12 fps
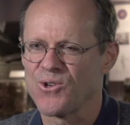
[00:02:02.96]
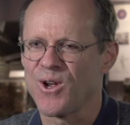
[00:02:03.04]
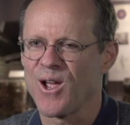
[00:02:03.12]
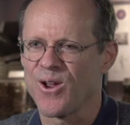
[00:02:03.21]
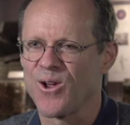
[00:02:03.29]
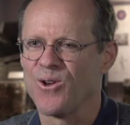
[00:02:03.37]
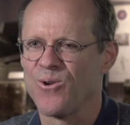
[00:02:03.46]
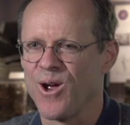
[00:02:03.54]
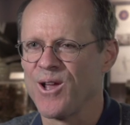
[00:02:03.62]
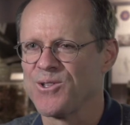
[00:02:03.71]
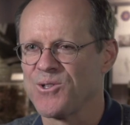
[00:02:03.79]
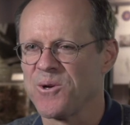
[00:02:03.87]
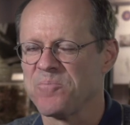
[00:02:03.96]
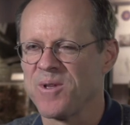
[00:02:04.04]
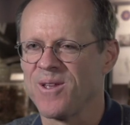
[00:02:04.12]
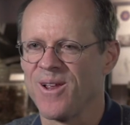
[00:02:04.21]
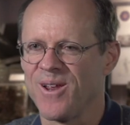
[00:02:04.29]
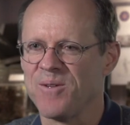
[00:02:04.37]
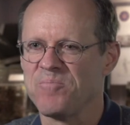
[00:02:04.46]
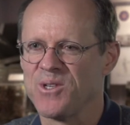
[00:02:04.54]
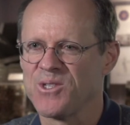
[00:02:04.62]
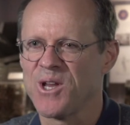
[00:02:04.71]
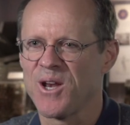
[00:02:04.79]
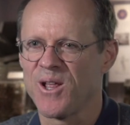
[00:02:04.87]
sure I got good grades, so I'd be
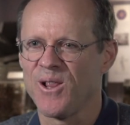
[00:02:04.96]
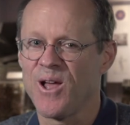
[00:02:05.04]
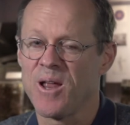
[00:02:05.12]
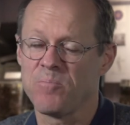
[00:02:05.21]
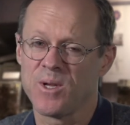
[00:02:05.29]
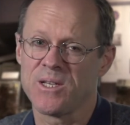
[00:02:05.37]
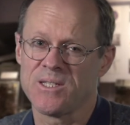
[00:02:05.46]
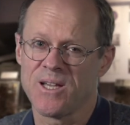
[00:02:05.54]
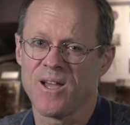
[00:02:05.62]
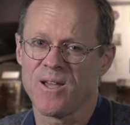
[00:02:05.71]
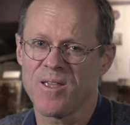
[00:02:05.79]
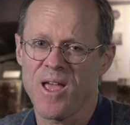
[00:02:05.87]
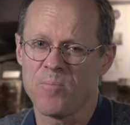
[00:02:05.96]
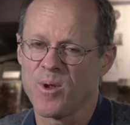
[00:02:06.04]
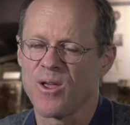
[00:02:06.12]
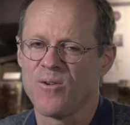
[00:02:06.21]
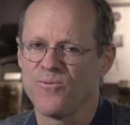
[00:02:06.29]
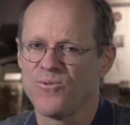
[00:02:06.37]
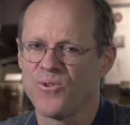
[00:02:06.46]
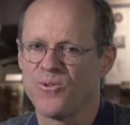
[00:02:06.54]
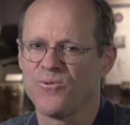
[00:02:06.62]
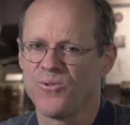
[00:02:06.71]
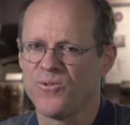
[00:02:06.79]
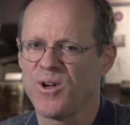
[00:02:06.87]
studying a lot. But yeah, for
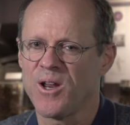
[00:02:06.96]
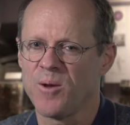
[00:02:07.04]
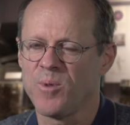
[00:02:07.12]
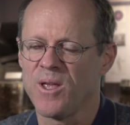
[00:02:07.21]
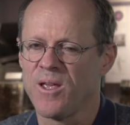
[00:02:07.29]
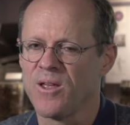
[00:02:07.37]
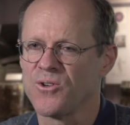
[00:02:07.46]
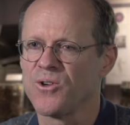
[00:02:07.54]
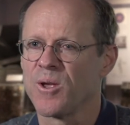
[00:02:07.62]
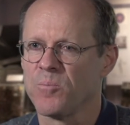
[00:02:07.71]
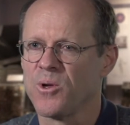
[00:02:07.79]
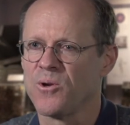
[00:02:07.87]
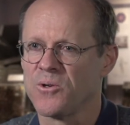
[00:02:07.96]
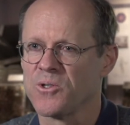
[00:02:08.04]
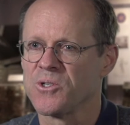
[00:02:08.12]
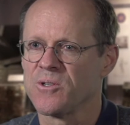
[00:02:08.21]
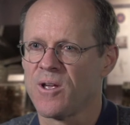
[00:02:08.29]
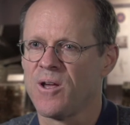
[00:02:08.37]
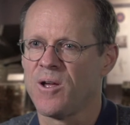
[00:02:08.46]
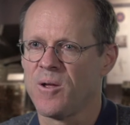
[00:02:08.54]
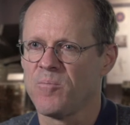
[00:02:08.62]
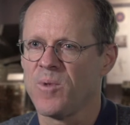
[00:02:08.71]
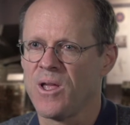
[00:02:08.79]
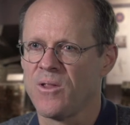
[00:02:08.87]
fun, I'd be into computers
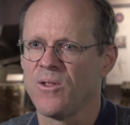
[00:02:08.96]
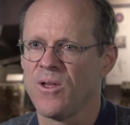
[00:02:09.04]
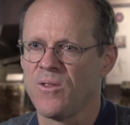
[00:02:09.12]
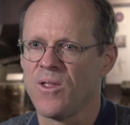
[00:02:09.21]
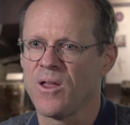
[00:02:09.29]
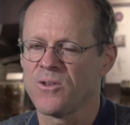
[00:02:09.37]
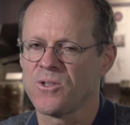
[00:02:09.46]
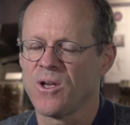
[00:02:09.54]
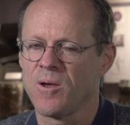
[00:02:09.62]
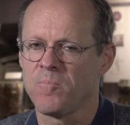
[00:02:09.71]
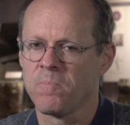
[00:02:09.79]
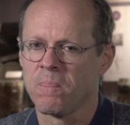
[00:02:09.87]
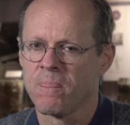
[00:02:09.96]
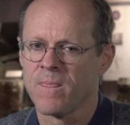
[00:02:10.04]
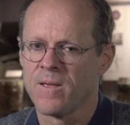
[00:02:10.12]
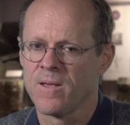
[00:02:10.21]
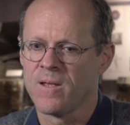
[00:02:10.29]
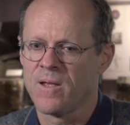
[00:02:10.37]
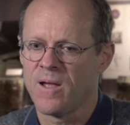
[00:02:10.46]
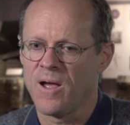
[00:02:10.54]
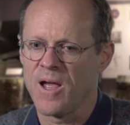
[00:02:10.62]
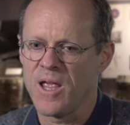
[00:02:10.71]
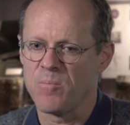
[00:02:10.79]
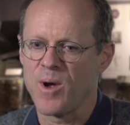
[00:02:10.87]
in
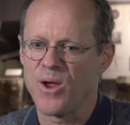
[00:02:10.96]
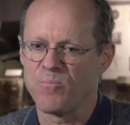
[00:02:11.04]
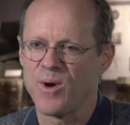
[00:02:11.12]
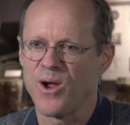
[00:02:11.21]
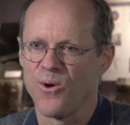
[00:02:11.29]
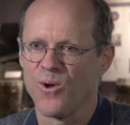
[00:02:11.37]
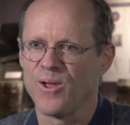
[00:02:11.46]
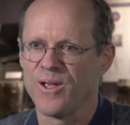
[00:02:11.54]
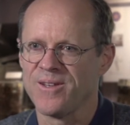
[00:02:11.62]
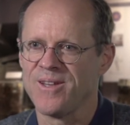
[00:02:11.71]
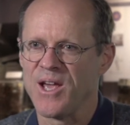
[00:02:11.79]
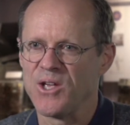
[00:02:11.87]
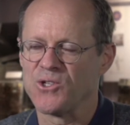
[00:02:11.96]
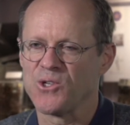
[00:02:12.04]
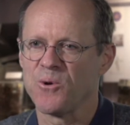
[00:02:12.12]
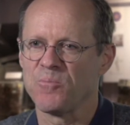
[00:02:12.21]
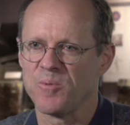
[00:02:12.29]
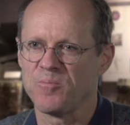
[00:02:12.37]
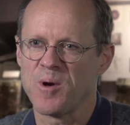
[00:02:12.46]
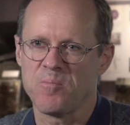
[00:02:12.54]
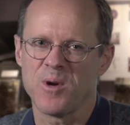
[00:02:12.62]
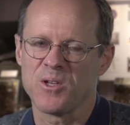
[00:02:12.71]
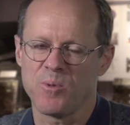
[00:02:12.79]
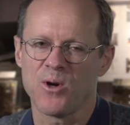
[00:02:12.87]
my early days. So
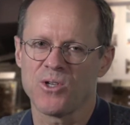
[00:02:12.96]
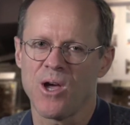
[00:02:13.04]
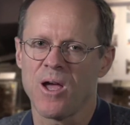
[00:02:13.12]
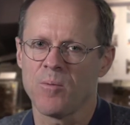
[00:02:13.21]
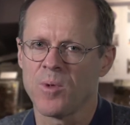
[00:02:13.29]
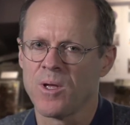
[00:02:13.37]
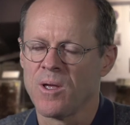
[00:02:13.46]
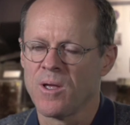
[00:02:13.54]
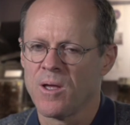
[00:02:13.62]
my spare time,